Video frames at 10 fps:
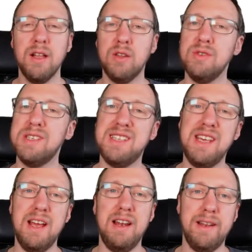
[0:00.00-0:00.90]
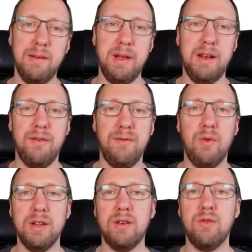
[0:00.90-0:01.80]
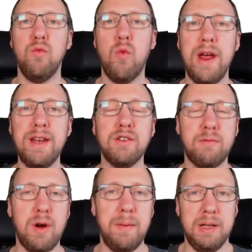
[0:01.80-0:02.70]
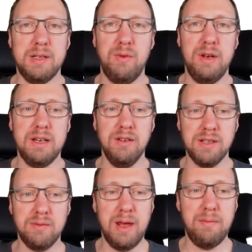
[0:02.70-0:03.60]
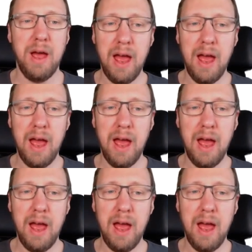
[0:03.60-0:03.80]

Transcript: to see a little bit of what range of parameters we need to sweep,